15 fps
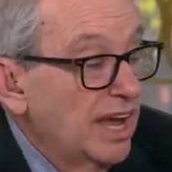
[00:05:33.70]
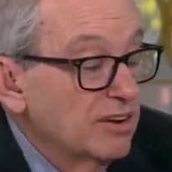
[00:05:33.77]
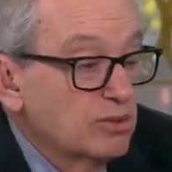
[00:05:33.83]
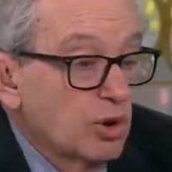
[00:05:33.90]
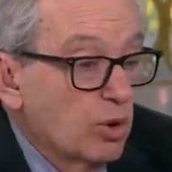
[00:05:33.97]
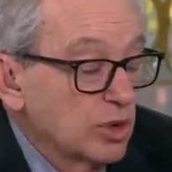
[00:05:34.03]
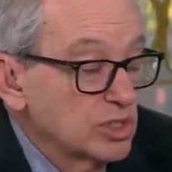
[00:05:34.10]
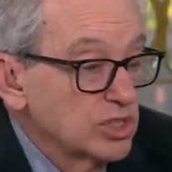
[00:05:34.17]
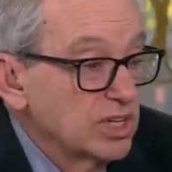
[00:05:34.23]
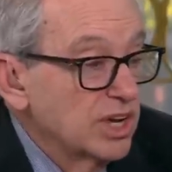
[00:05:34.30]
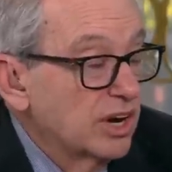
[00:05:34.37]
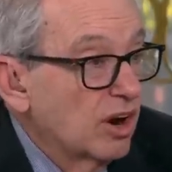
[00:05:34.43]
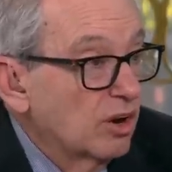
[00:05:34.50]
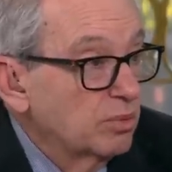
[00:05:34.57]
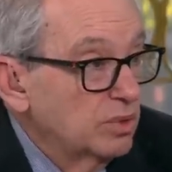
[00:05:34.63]
And, of course, so
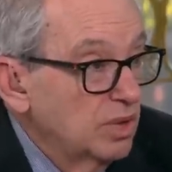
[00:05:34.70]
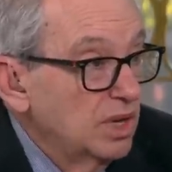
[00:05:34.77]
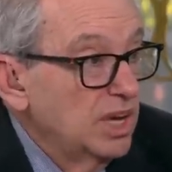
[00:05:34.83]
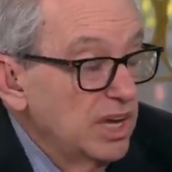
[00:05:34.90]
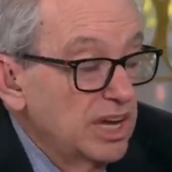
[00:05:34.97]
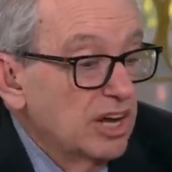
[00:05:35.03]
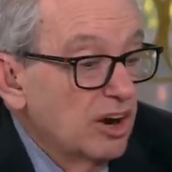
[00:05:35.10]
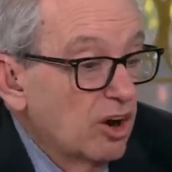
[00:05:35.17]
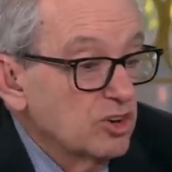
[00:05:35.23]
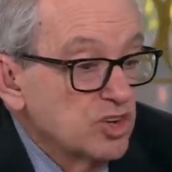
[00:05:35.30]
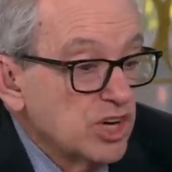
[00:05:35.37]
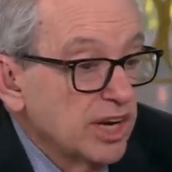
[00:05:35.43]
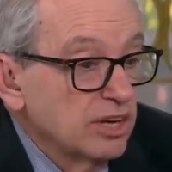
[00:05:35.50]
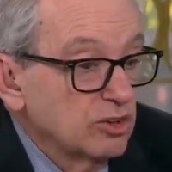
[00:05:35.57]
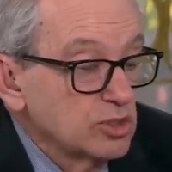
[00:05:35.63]
in, our, in our
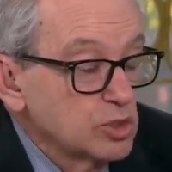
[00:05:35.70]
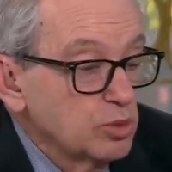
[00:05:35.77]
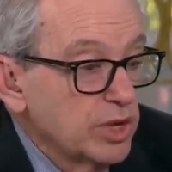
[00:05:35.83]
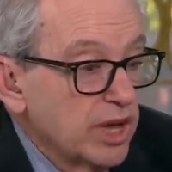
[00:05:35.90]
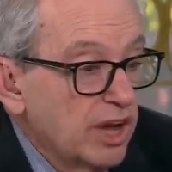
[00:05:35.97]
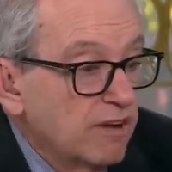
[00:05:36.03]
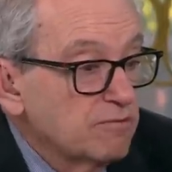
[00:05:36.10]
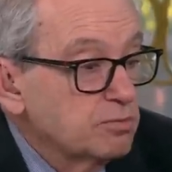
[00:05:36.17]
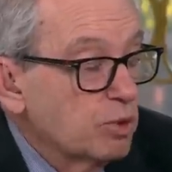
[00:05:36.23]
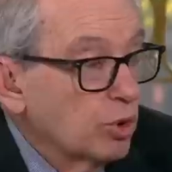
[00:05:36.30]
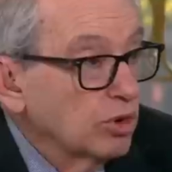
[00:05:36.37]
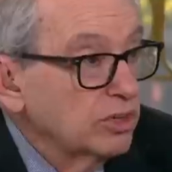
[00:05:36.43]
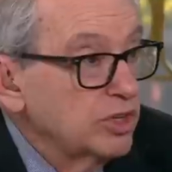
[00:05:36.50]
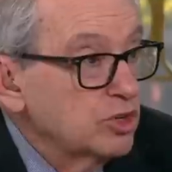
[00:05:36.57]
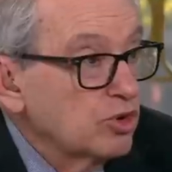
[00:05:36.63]
jails, we have
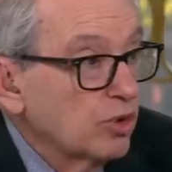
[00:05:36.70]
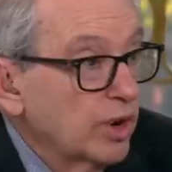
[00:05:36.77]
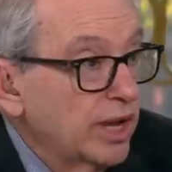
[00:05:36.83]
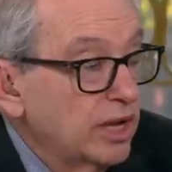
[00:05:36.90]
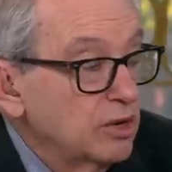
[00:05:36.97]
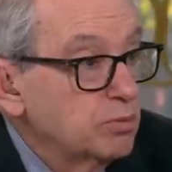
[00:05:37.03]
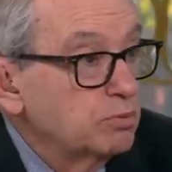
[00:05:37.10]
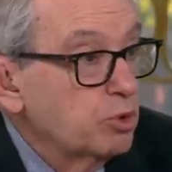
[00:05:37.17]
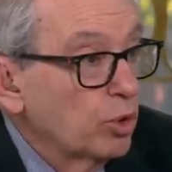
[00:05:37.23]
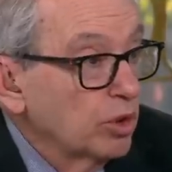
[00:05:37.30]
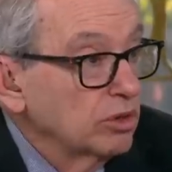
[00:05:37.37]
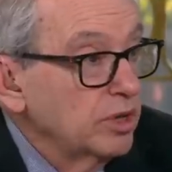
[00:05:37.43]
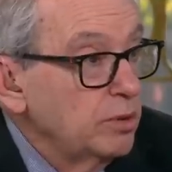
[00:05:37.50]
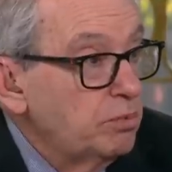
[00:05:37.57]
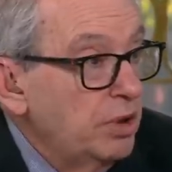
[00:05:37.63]
poorly trained,
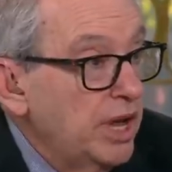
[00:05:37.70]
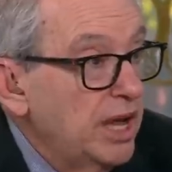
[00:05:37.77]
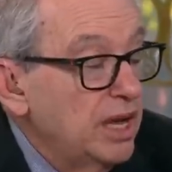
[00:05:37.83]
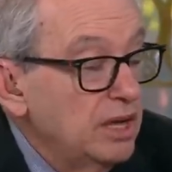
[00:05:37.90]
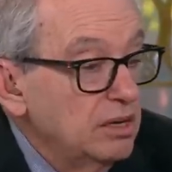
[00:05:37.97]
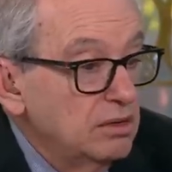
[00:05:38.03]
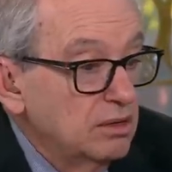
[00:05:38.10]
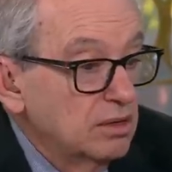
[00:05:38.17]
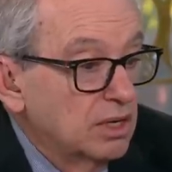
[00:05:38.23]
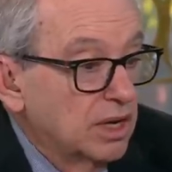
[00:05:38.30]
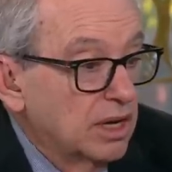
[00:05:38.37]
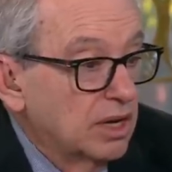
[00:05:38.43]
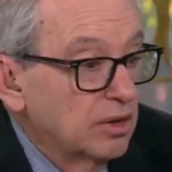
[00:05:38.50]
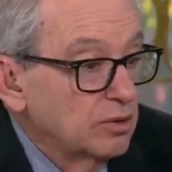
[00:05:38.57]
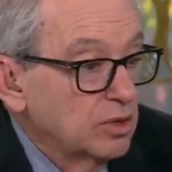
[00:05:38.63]
poorly right. paid uh,
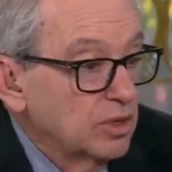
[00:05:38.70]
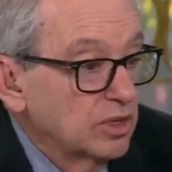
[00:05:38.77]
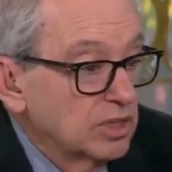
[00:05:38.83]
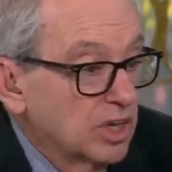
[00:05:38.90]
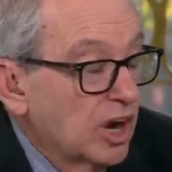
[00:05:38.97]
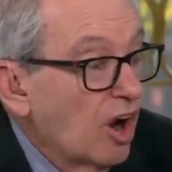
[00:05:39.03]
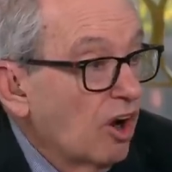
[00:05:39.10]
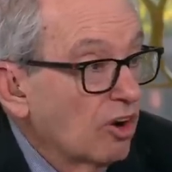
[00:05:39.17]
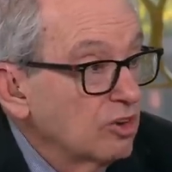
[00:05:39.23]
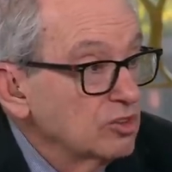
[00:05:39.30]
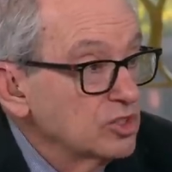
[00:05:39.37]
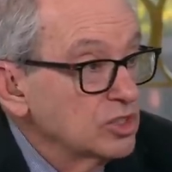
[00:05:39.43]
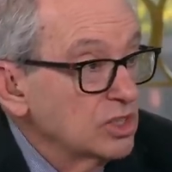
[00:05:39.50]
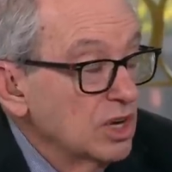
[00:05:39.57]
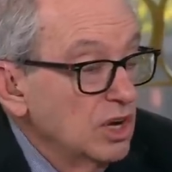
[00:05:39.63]
uh,
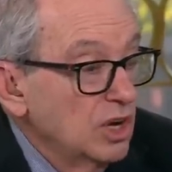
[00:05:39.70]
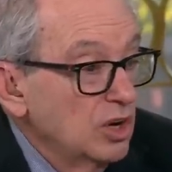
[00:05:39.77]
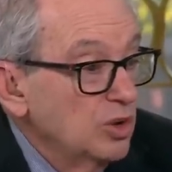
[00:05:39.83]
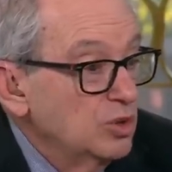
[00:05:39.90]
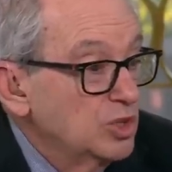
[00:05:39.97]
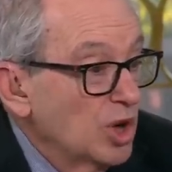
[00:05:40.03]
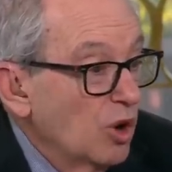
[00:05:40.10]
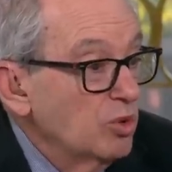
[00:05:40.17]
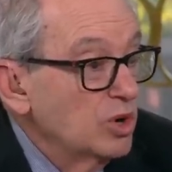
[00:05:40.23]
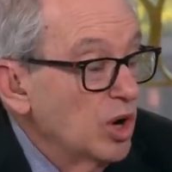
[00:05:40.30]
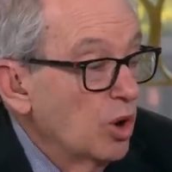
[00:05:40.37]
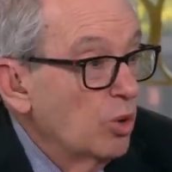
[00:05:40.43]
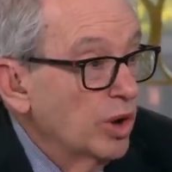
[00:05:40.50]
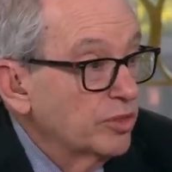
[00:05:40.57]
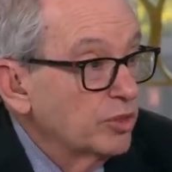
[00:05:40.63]
guards who right. don't
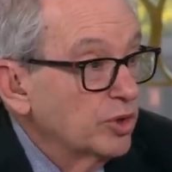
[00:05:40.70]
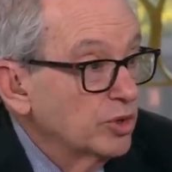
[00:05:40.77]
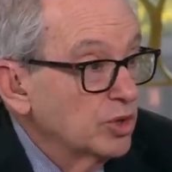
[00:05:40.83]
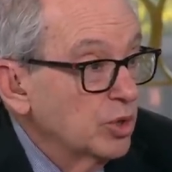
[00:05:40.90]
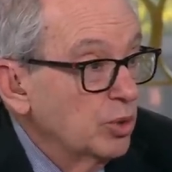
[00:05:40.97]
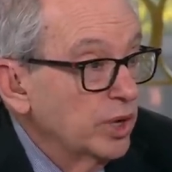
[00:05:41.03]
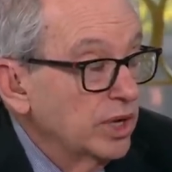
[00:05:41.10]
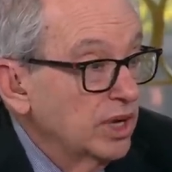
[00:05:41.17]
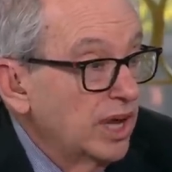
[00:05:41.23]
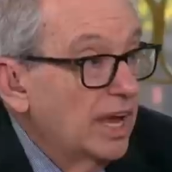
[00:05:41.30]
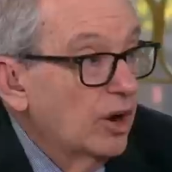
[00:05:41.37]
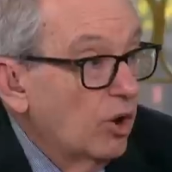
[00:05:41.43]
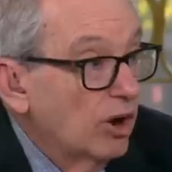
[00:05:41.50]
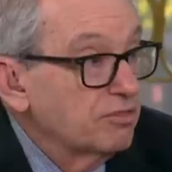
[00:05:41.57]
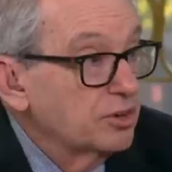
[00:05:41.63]
know what they're doing
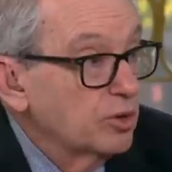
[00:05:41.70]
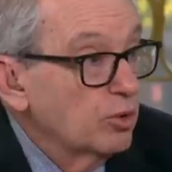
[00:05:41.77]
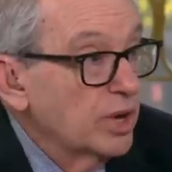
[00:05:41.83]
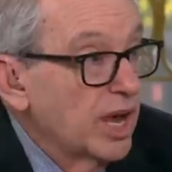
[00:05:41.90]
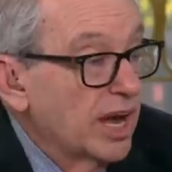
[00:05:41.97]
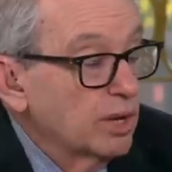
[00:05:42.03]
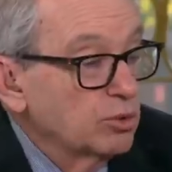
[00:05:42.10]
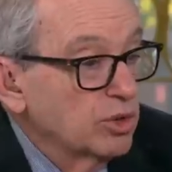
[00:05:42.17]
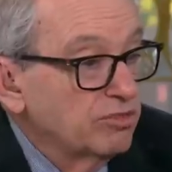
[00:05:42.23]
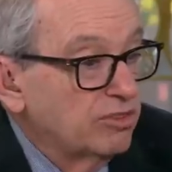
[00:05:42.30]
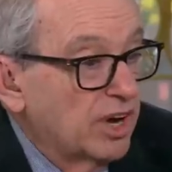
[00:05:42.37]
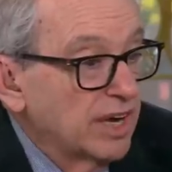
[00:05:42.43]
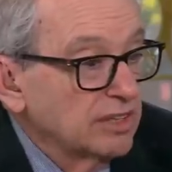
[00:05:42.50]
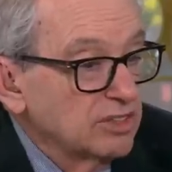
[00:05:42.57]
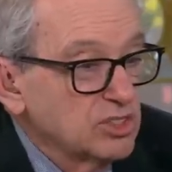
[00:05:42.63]
and often react with
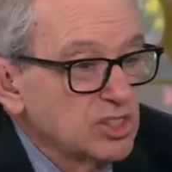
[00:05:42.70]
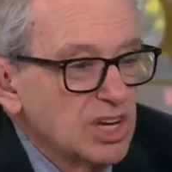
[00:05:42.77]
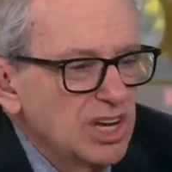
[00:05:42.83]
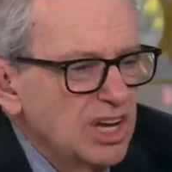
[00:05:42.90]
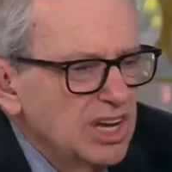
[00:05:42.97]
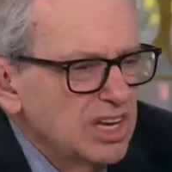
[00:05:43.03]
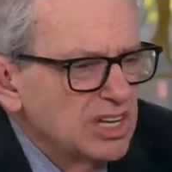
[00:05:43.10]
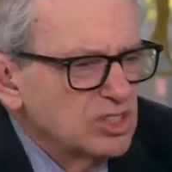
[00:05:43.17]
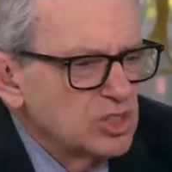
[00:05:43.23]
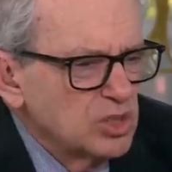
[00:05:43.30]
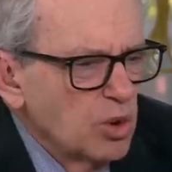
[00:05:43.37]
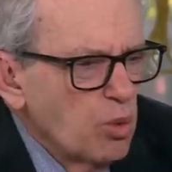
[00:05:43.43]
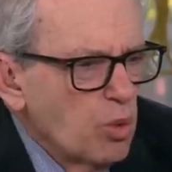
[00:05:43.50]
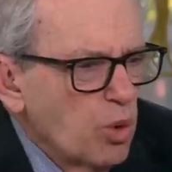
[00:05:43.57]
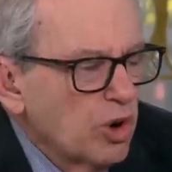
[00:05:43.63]
violence. It's
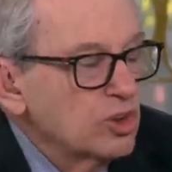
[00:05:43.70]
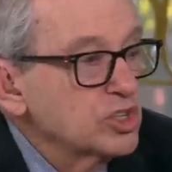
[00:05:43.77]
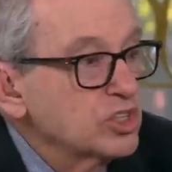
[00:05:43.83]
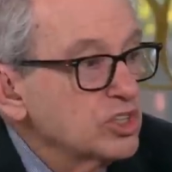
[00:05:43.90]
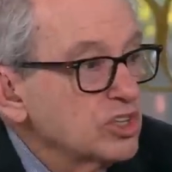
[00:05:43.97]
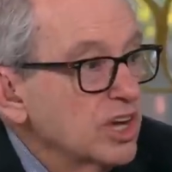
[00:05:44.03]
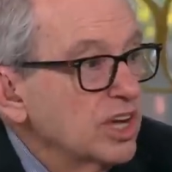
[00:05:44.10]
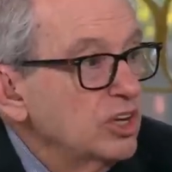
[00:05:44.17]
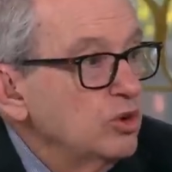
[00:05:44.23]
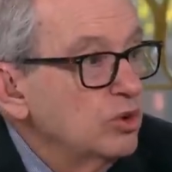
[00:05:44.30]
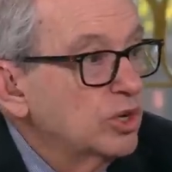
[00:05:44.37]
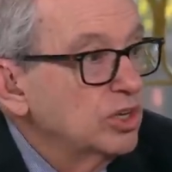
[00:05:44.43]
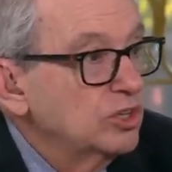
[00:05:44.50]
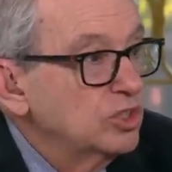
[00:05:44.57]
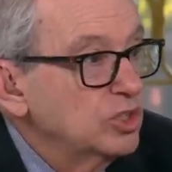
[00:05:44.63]
the worst thing
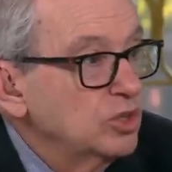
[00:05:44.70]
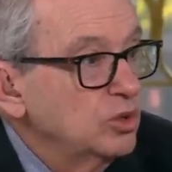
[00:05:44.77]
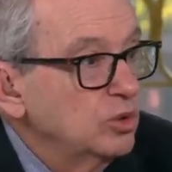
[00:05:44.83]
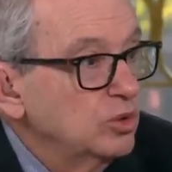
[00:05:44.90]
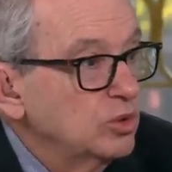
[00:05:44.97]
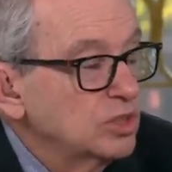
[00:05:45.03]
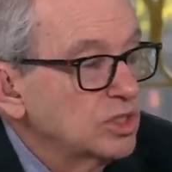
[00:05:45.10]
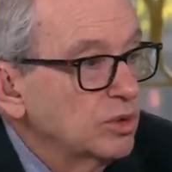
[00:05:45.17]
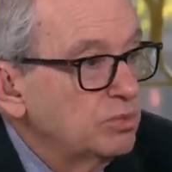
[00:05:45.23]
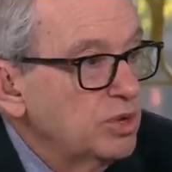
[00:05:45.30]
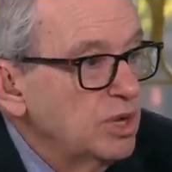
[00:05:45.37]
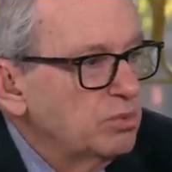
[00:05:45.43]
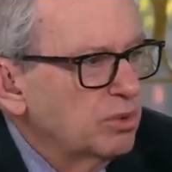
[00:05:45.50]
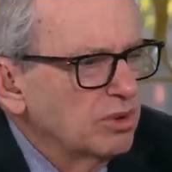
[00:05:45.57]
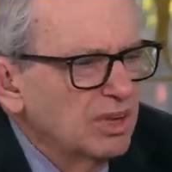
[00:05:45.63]
you can do yeah. to
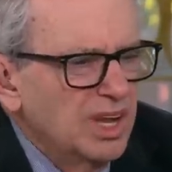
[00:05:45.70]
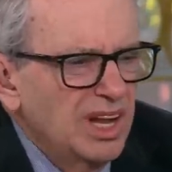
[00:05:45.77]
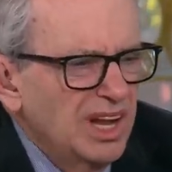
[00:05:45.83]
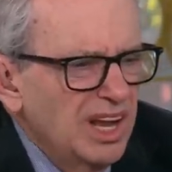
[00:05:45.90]
people.